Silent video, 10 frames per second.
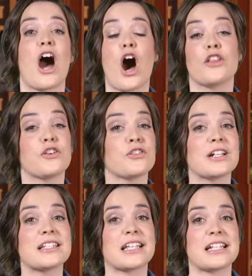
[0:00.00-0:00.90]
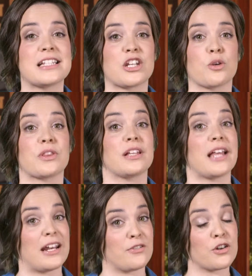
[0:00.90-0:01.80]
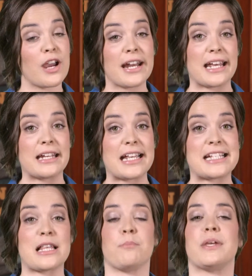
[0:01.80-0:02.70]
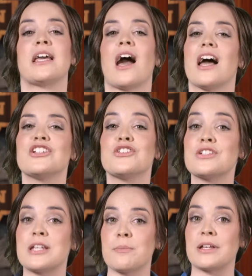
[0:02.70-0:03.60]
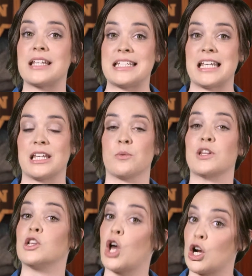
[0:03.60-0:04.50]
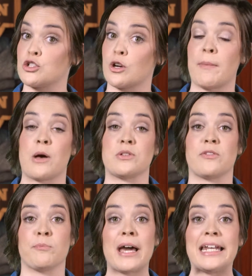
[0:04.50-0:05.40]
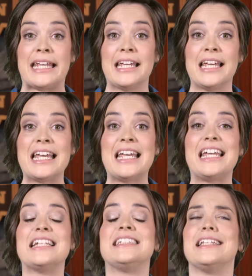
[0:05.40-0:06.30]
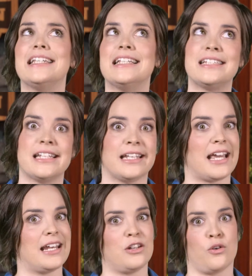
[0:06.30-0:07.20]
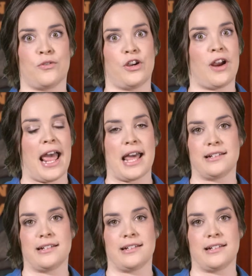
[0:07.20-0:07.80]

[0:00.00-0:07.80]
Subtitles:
Other things to consider with a line of credit is that because you're typically dealing with larger amounts of money, it's easy to get in over your head.